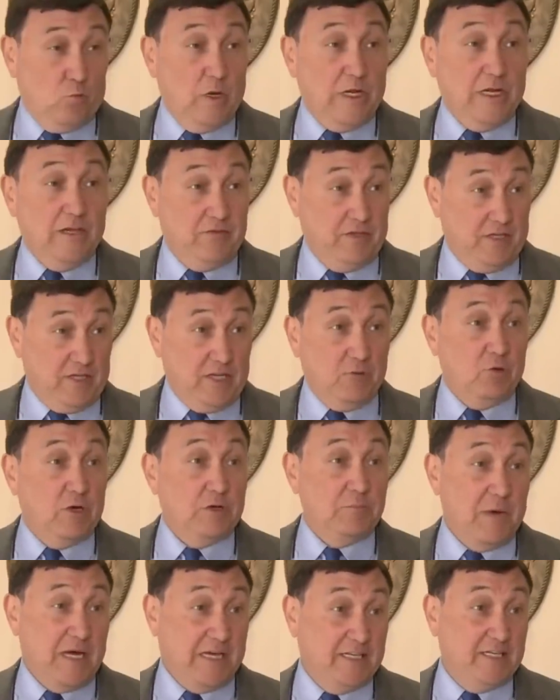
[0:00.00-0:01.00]
weaving. He
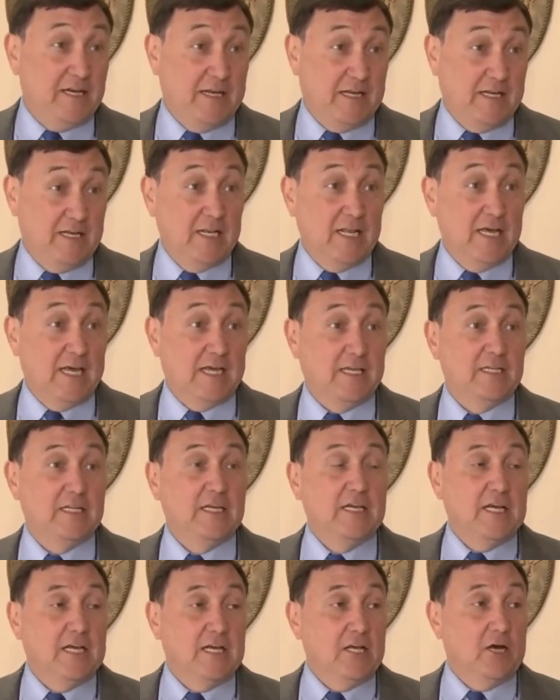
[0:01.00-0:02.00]
wasn't maintaining lane.
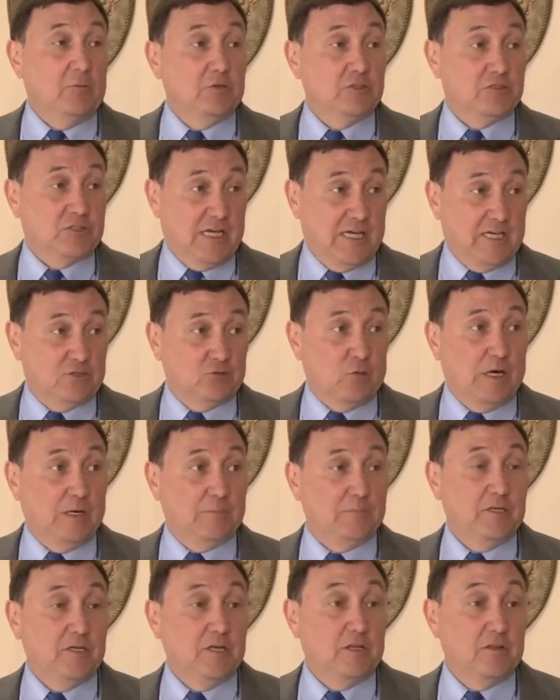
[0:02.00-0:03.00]
He almost
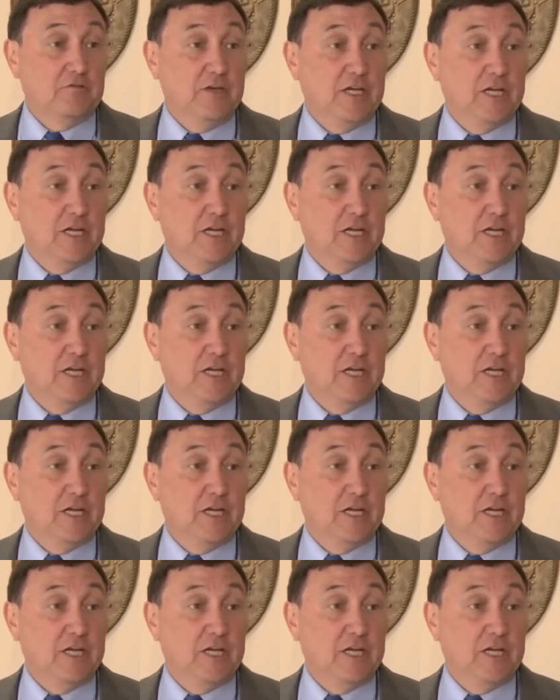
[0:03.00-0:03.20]
sideswiped another